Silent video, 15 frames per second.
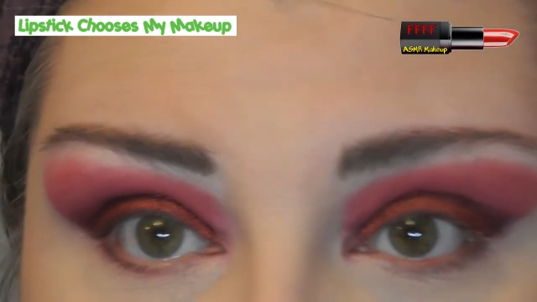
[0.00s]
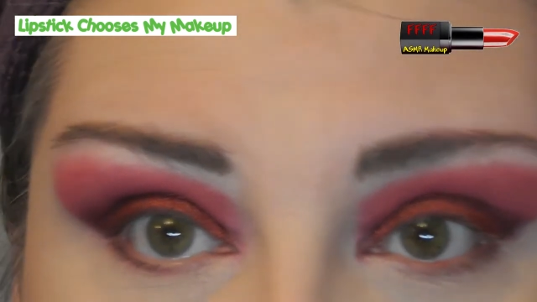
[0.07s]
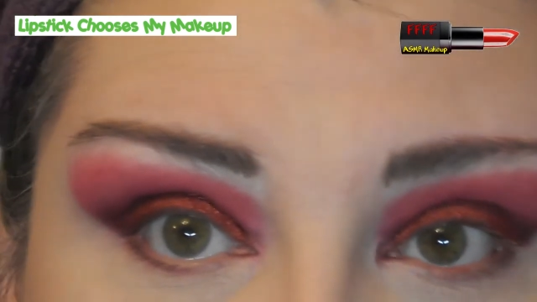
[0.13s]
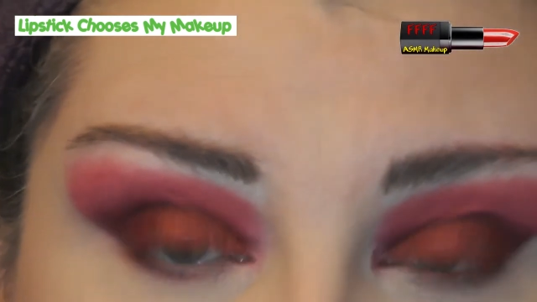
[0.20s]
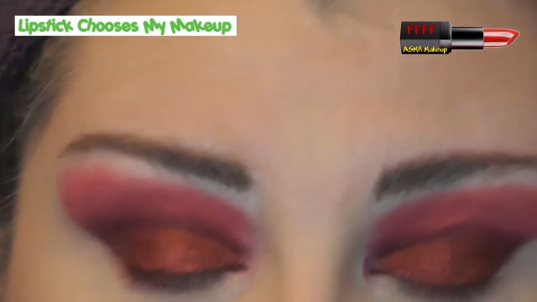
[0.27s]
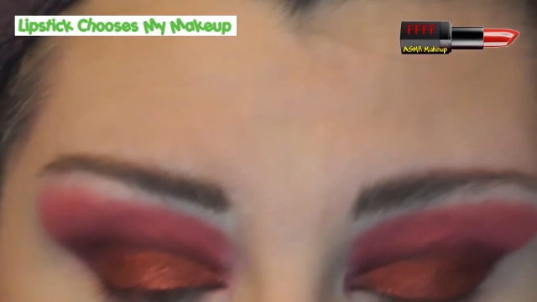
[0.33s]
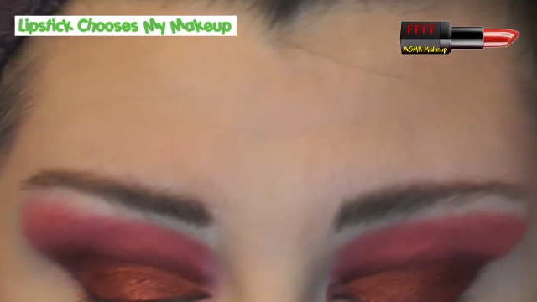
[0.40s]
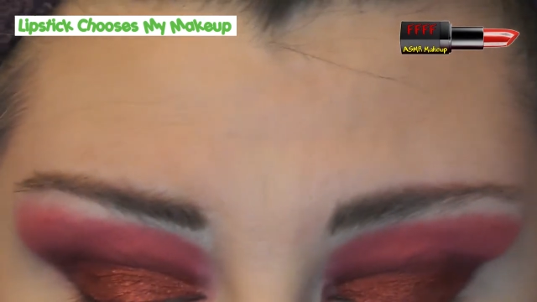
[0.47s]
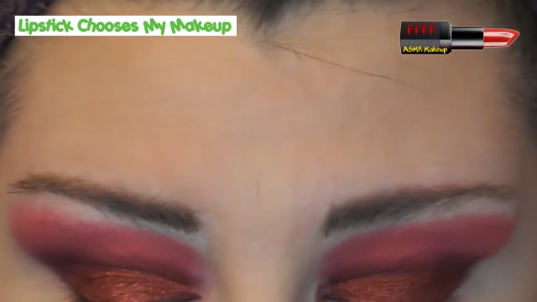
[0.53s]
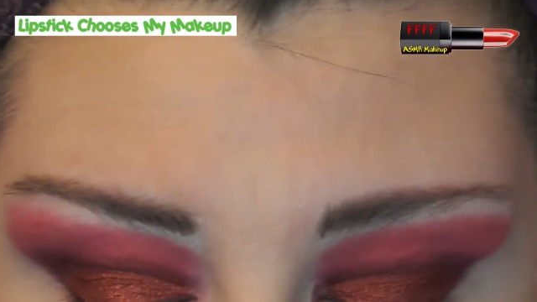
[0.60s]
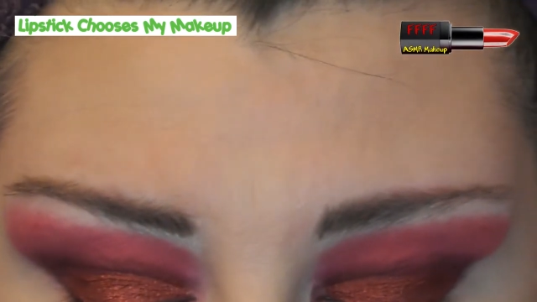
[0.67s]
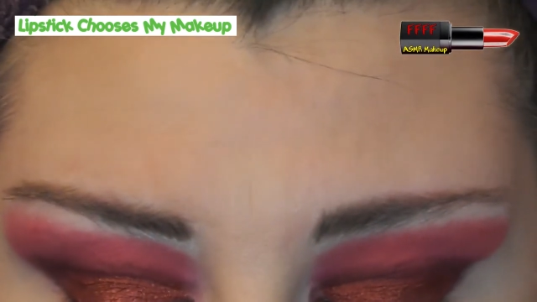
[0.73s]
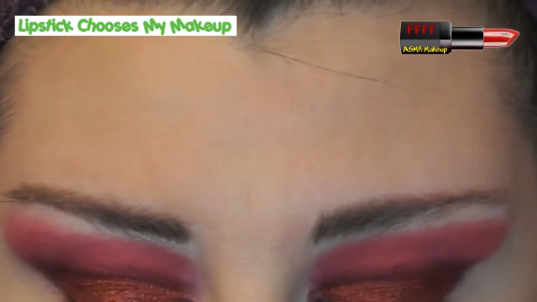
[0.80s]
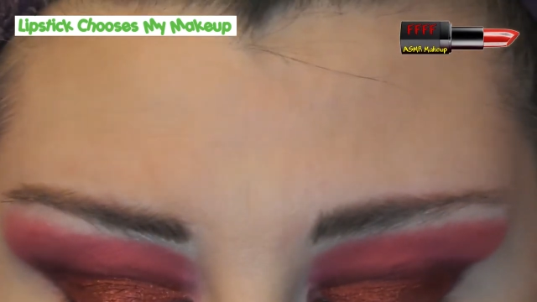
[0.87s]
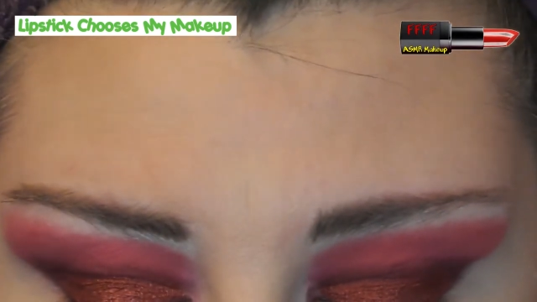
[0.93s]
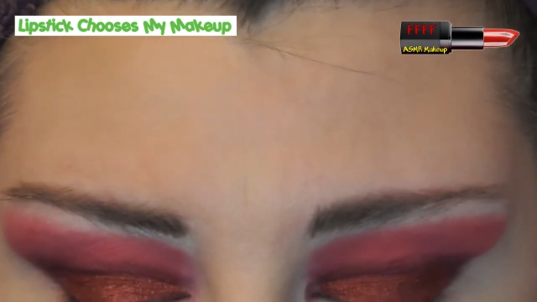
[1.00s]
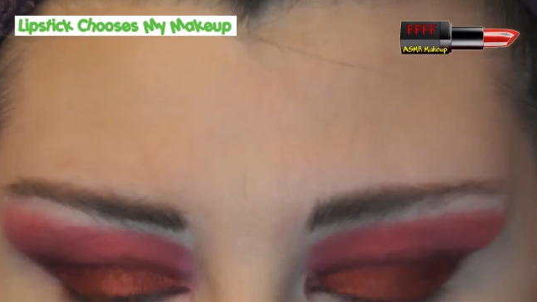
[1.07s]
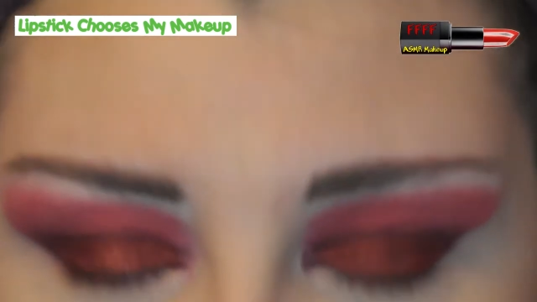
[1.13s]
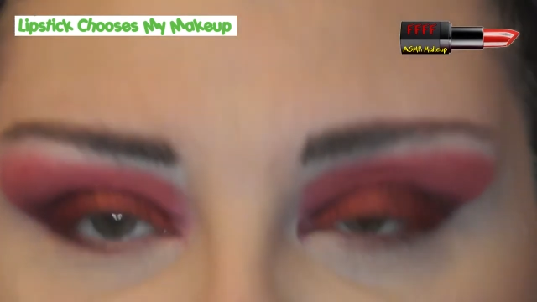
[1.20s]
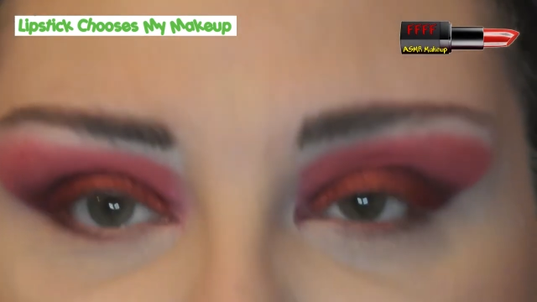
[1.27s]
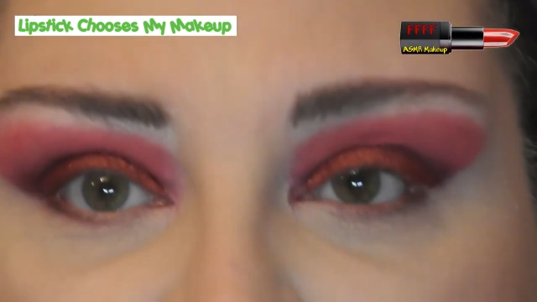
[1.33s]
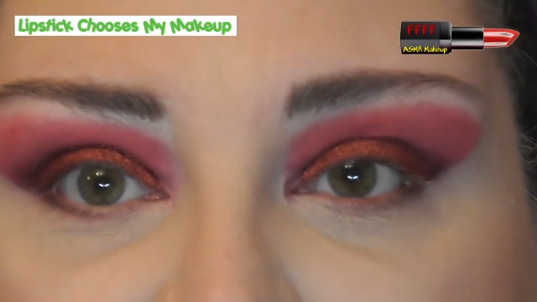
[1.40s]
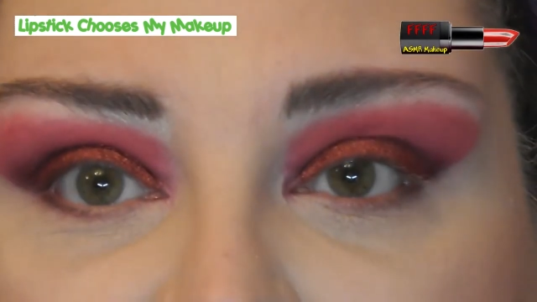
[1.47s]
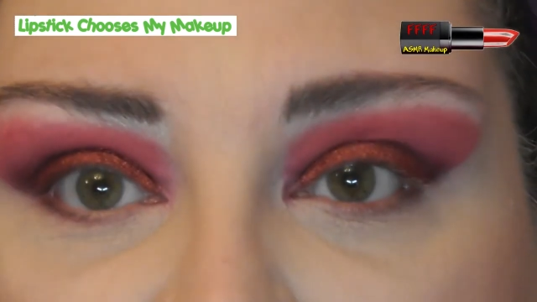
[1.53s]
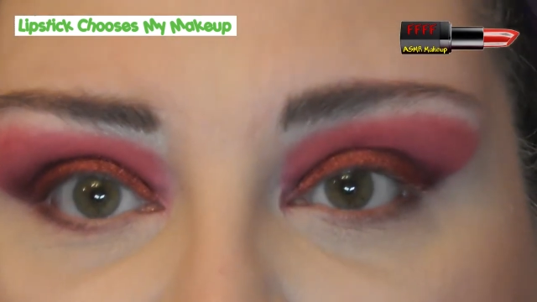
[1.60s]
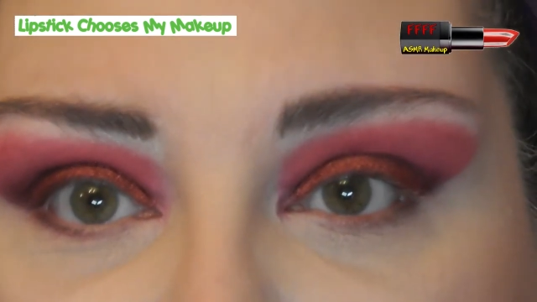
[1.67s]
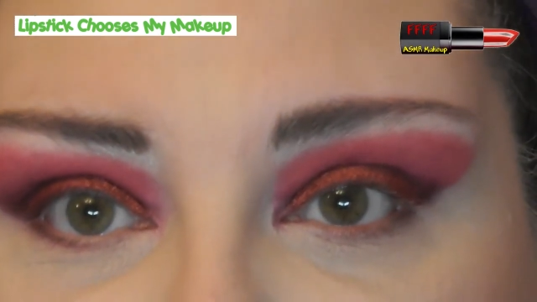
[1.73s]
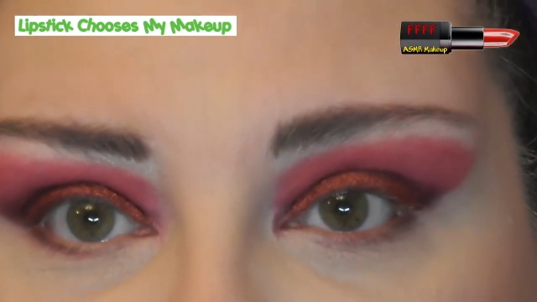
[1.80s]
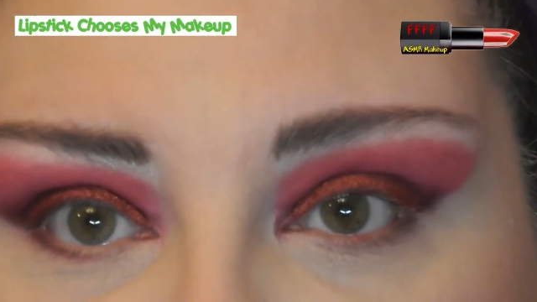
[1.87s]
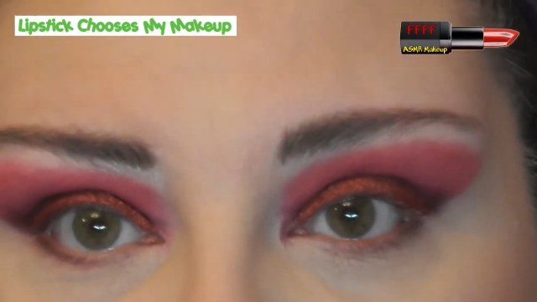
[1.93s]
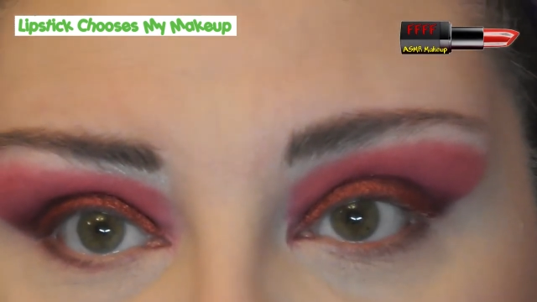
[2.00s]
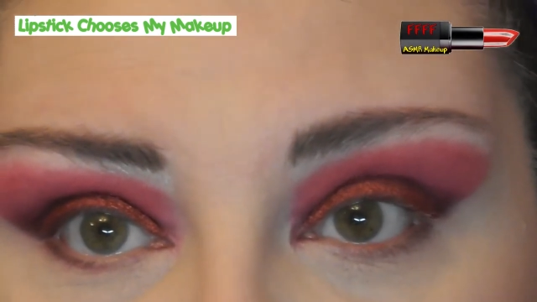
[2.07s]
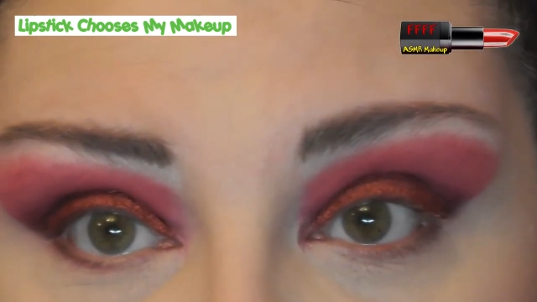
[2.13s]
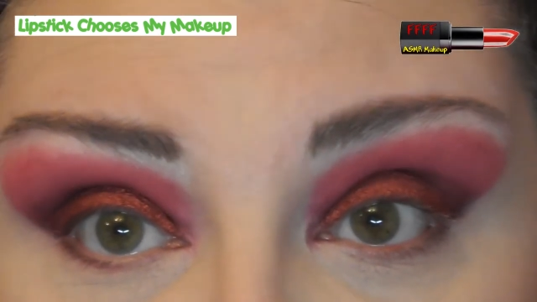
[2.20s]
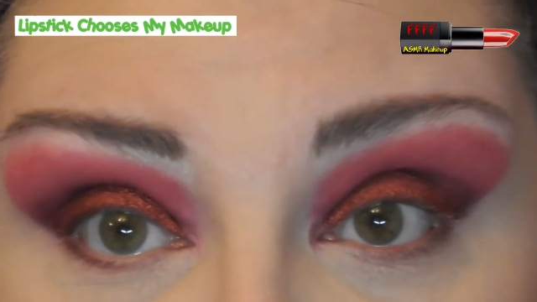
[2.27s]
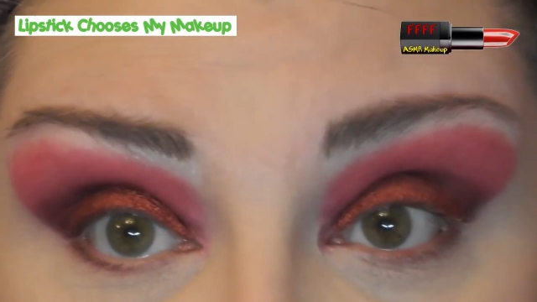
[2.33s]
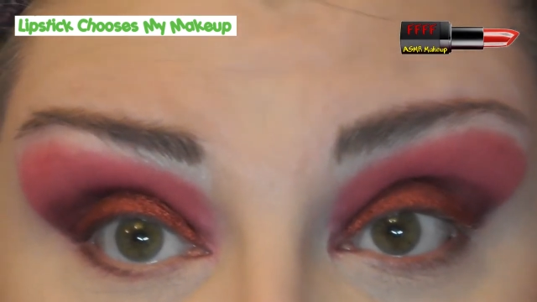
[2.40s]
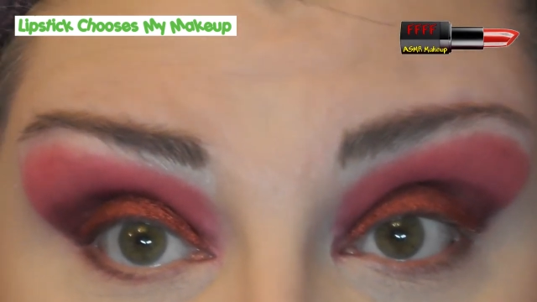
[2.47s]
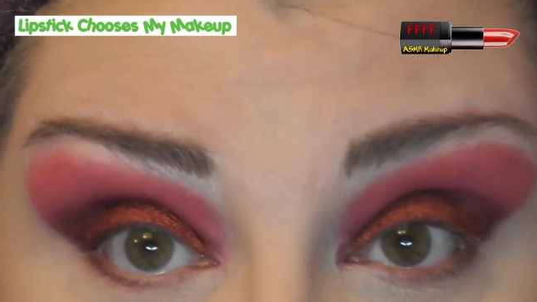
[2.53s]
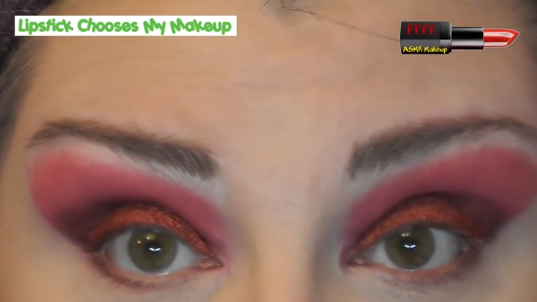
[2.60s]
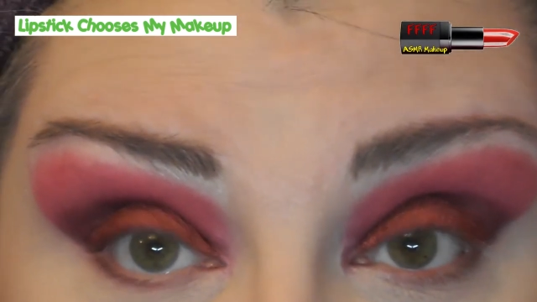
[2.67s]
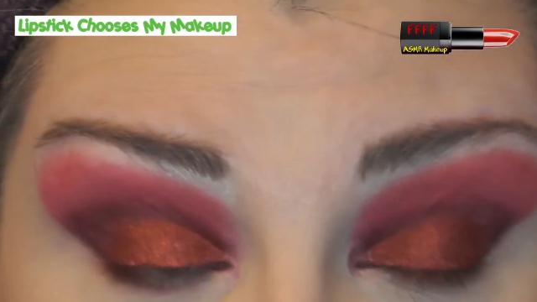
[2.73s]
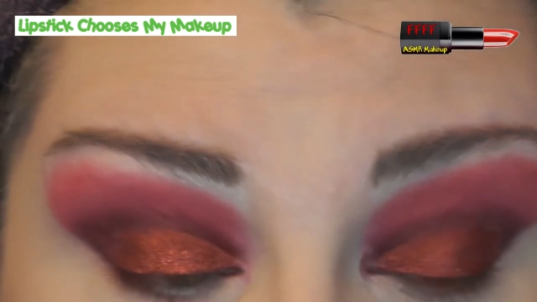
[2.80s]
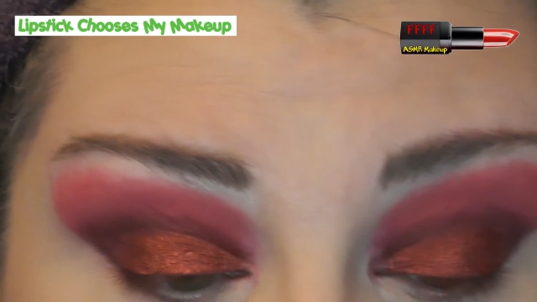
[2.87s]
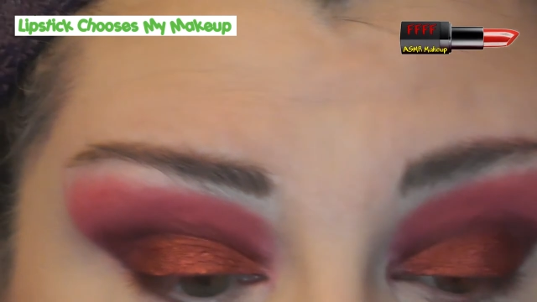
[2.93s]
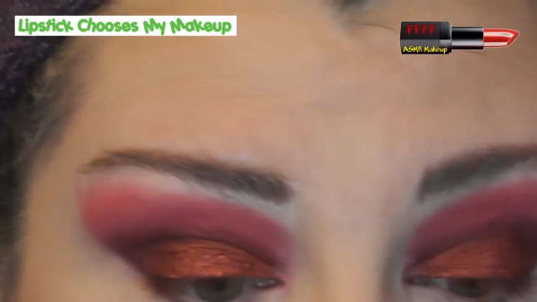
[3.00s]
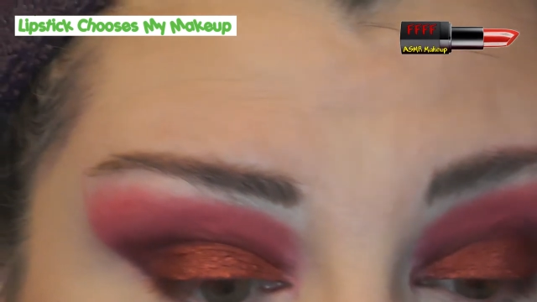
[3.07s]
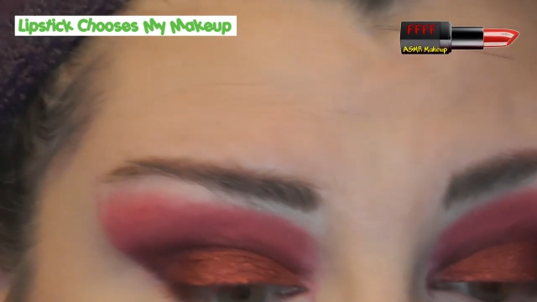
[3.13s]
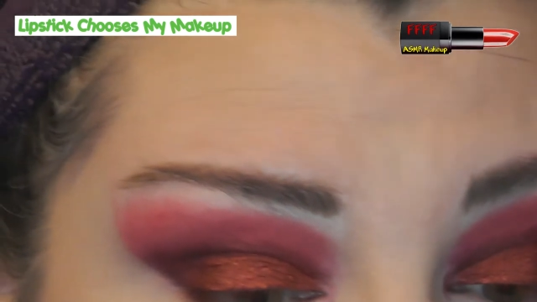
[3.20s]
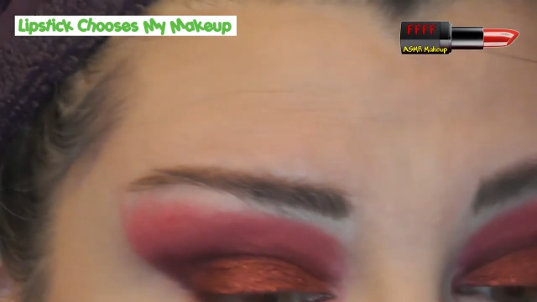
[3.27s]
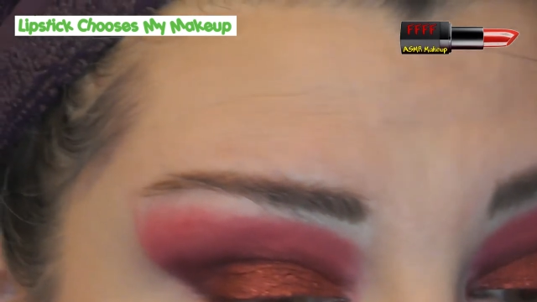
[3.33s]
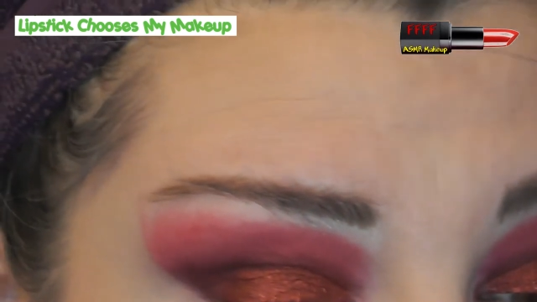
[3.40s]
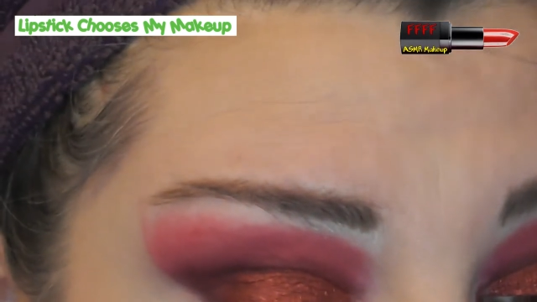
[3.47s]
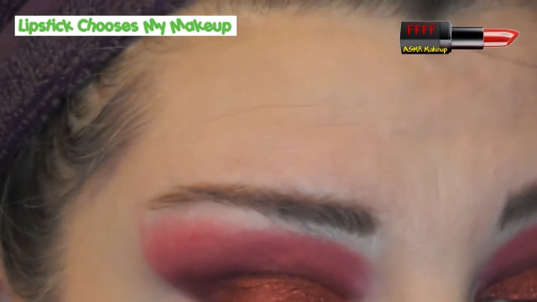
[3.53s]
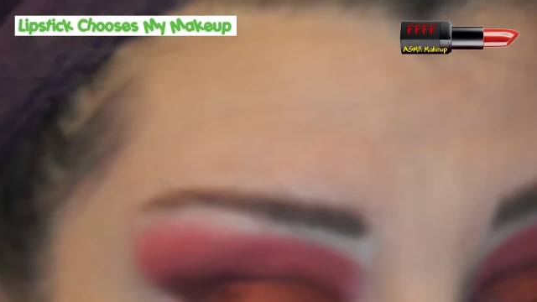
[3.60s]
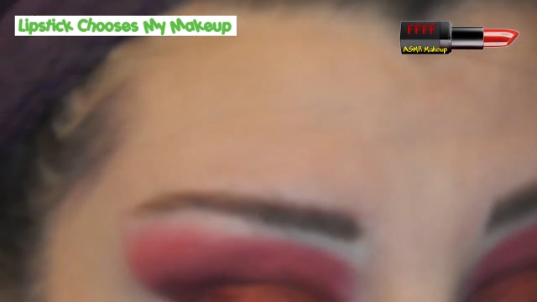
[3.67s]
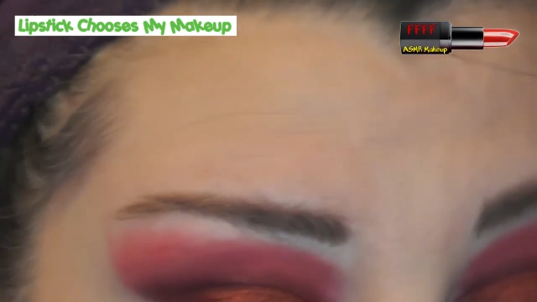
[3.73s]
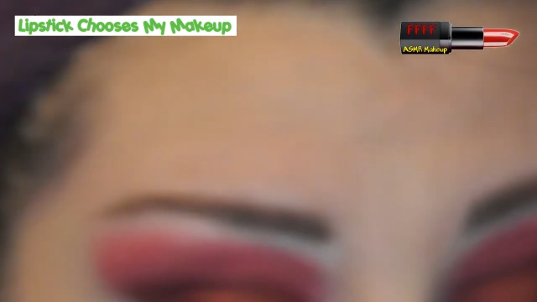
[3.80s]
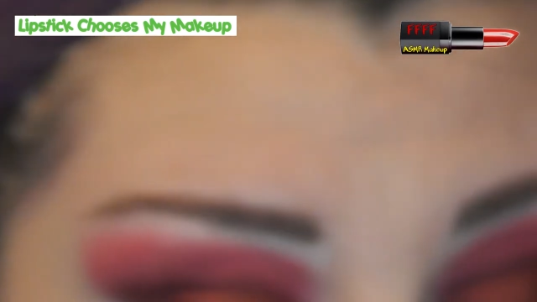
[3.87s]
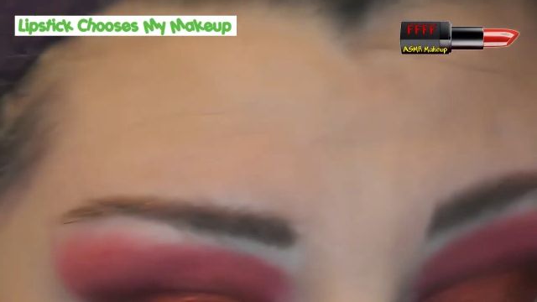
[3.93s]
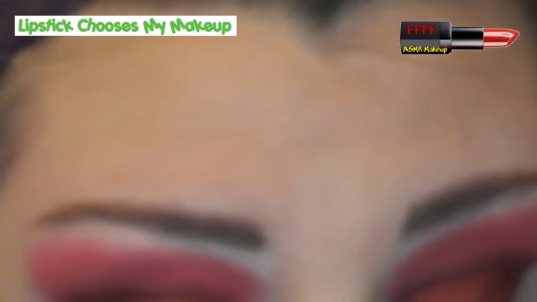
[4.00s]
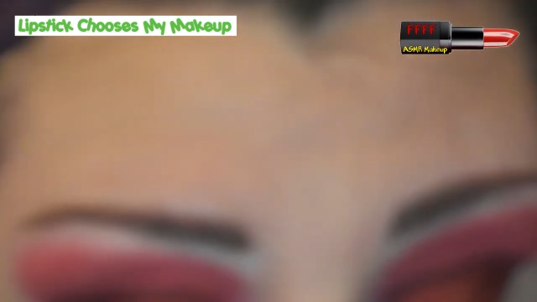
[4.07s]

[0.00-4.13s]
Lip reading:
Nobody's mouth can be seen.